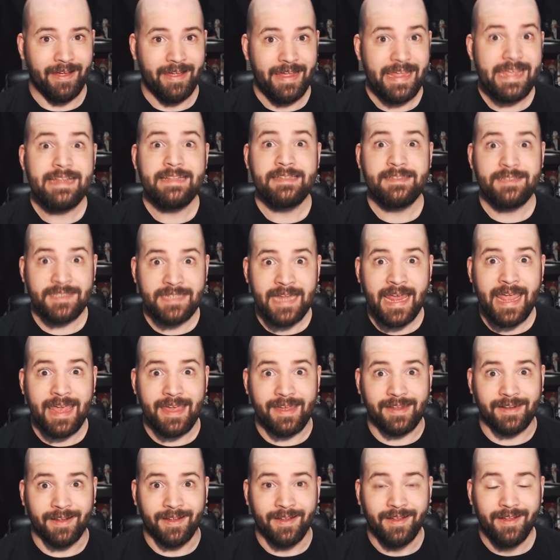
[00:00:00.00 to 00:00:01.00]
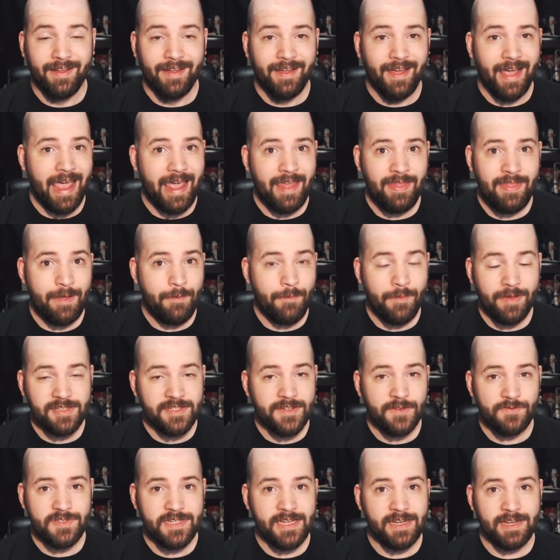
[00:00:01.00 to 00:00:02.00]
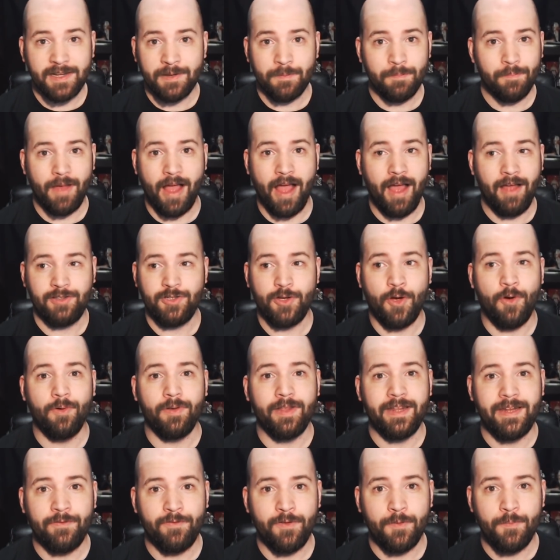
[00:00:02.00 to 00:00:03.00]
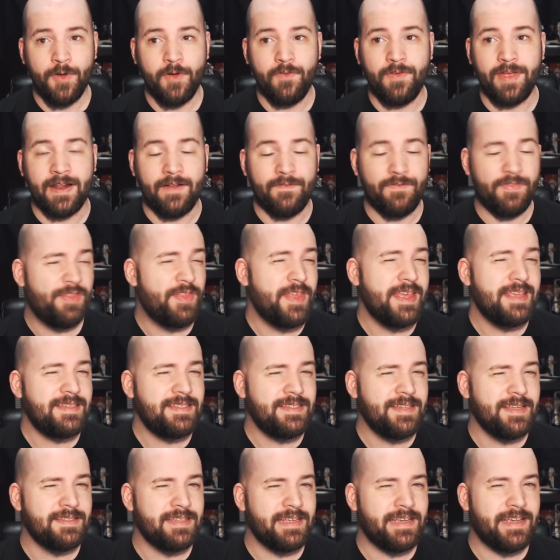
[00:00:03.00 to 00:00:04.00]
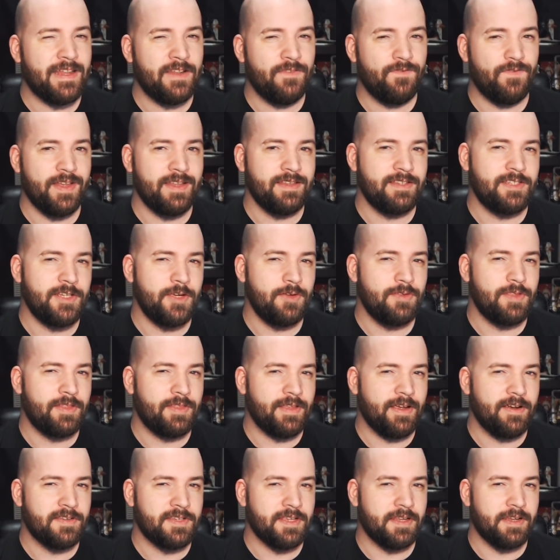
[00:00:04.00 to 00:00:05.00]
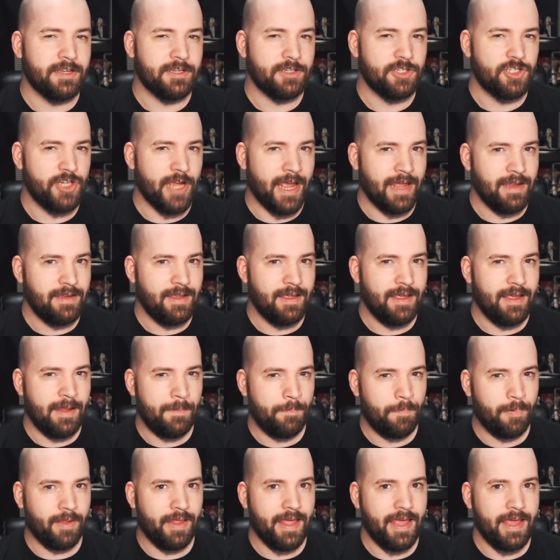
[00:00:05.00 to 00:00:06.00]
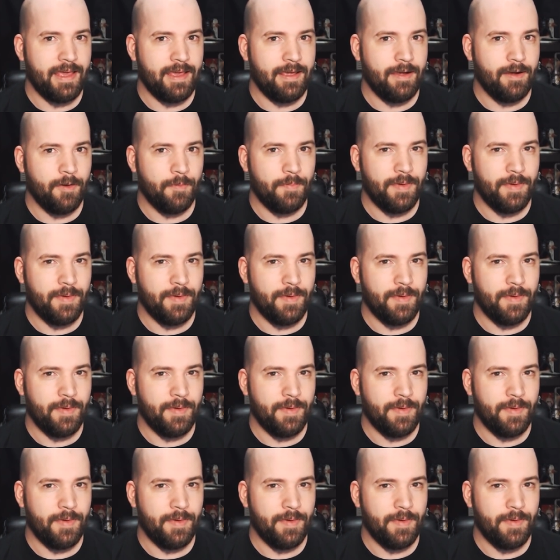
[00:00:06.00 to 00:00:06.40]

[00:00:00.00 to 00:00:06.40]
Insane. And they must have seen a totally different movie. And if this doesn't convince you that there's an agenda at play here,